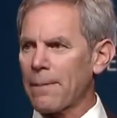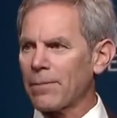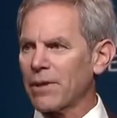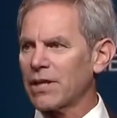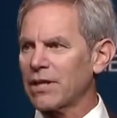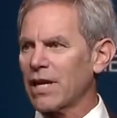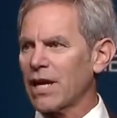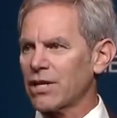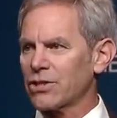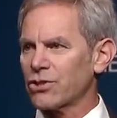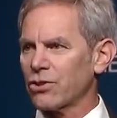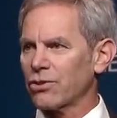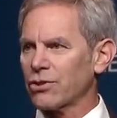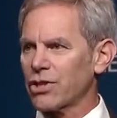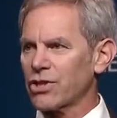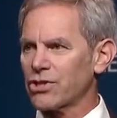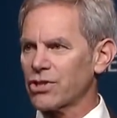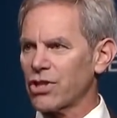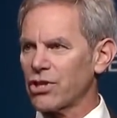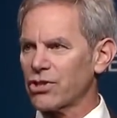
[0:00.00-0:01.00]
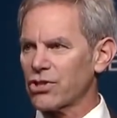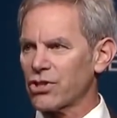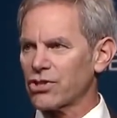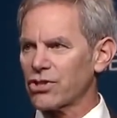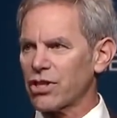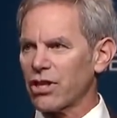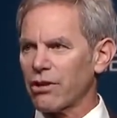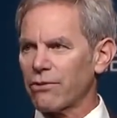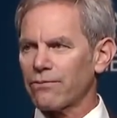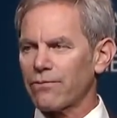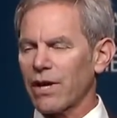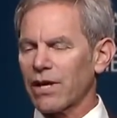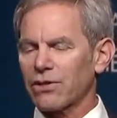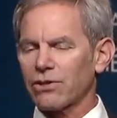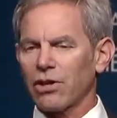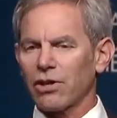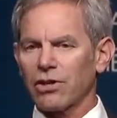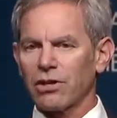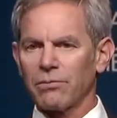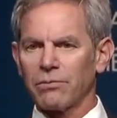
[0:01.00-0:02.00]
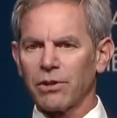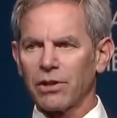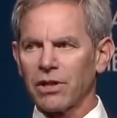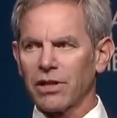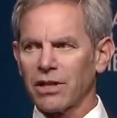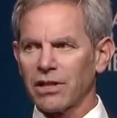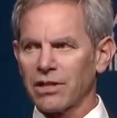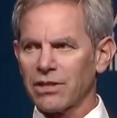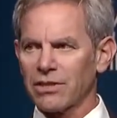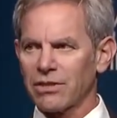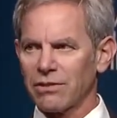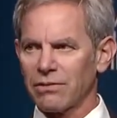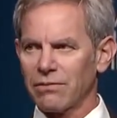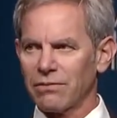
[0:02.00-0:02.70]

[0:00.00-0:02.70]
in national decisions that affect our communities.